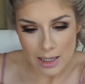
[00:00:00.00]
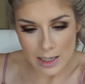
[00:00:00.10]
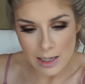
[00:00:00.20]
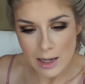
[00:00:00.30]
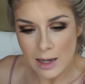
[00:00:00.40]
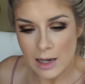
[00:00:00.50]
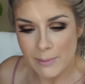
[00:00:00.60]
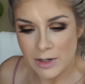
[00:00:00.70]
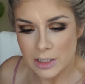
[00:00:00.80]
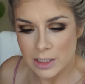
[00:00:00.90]
And
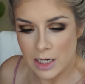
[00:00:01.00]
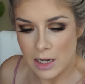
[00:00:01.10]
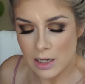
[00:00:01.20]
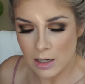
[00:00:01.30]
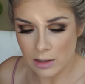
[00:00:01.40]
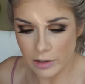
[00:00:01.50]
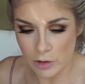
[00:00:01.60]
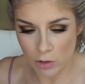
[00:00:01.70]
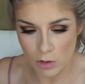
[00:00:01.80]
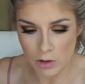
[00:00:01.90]
I'm gonna take a
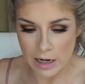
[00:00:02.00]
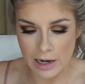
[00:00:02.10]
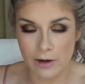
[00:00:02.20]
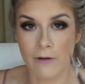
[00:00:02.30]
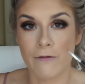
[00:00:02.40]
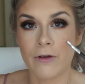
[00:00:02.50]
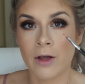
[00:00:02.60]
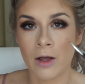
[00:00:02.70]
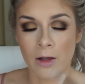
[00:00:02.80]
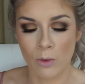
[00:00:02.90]
little kind of,
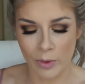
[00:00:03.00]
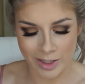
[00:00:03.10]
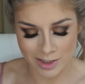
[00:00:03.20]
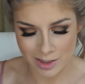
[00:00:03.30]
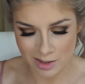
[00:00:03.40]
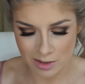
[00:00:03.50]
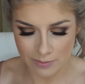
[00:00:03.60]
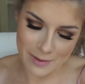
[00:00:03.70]
what is this?